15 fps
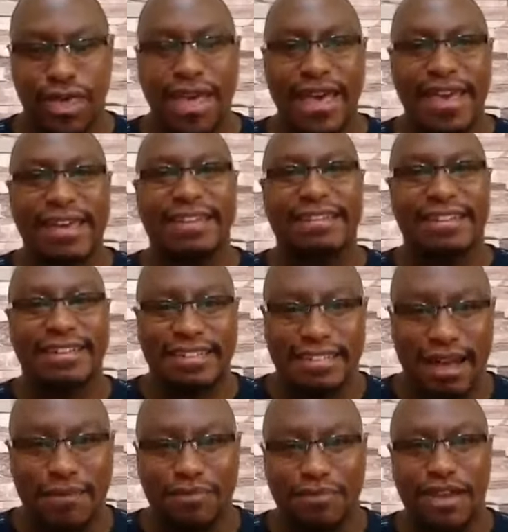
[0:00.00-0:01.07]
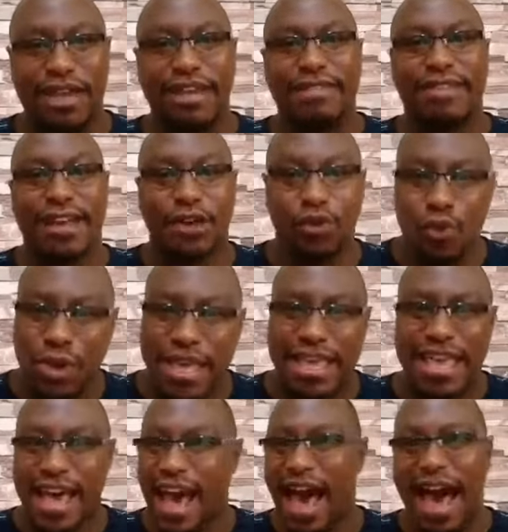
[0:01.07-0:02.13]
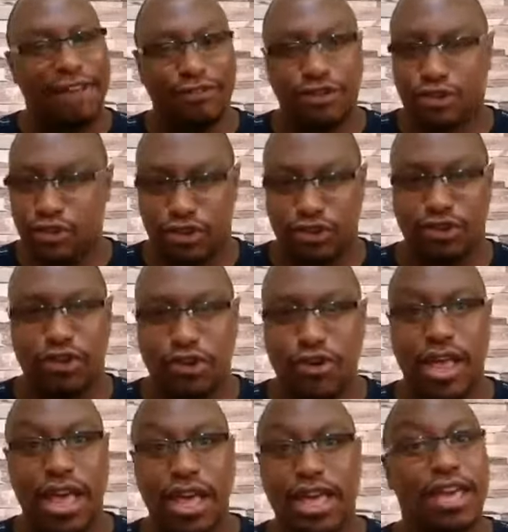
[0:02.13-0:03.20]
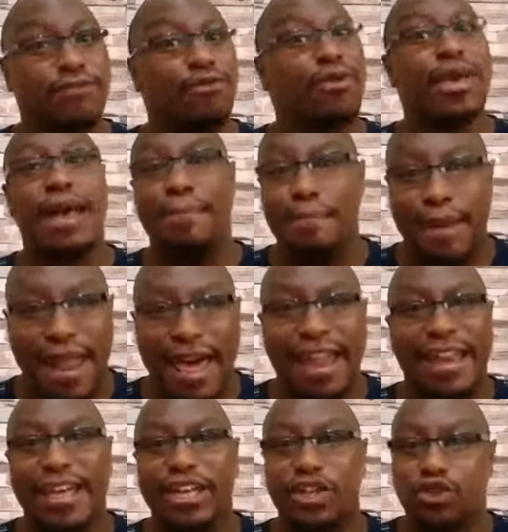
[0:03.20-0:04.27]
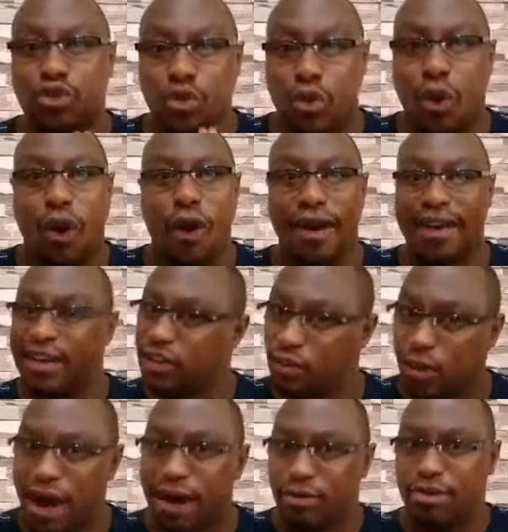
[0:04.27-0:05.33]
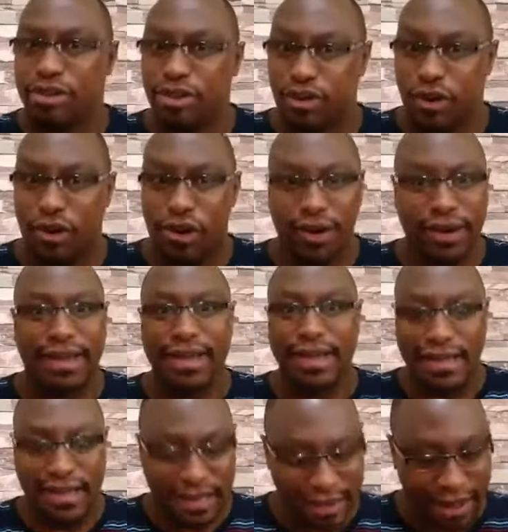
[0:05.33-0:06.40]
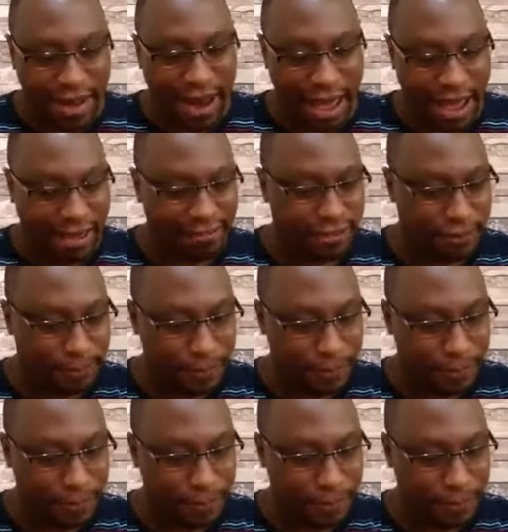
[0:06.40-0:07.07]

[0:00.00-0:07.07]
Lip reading: It is something that we have to do if we are planning to walk and work with God in our lives.